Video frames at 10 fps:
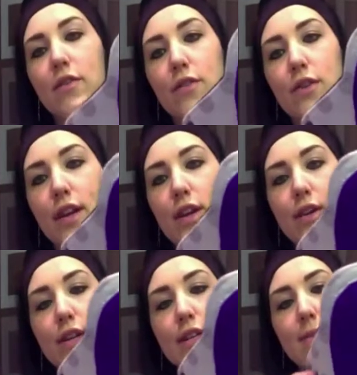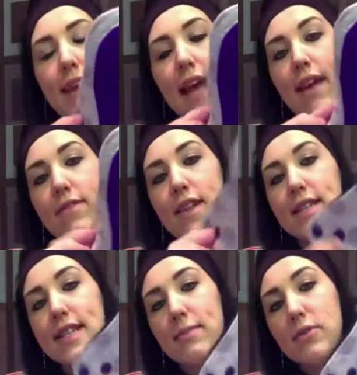know if you can notice, but they have the
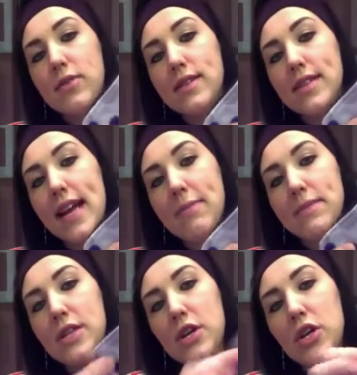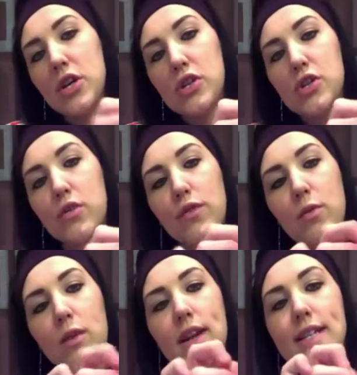double snaps. So if you
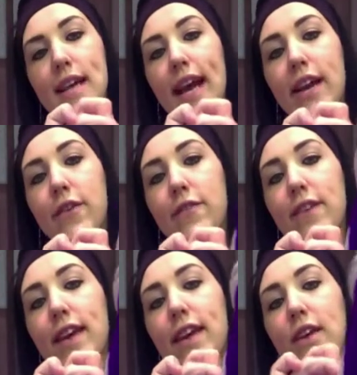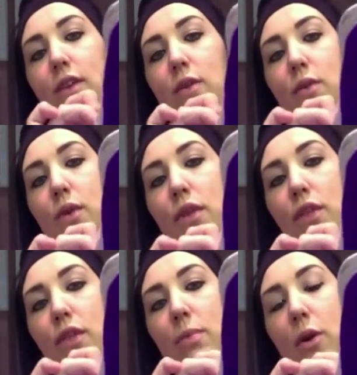want a tighter fit or,
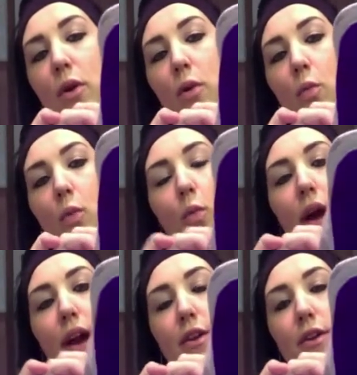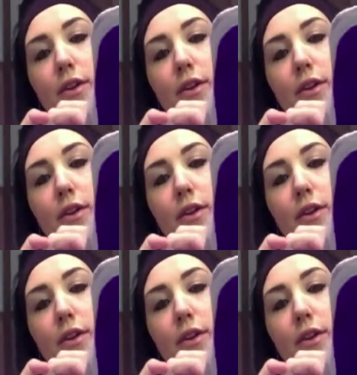or wider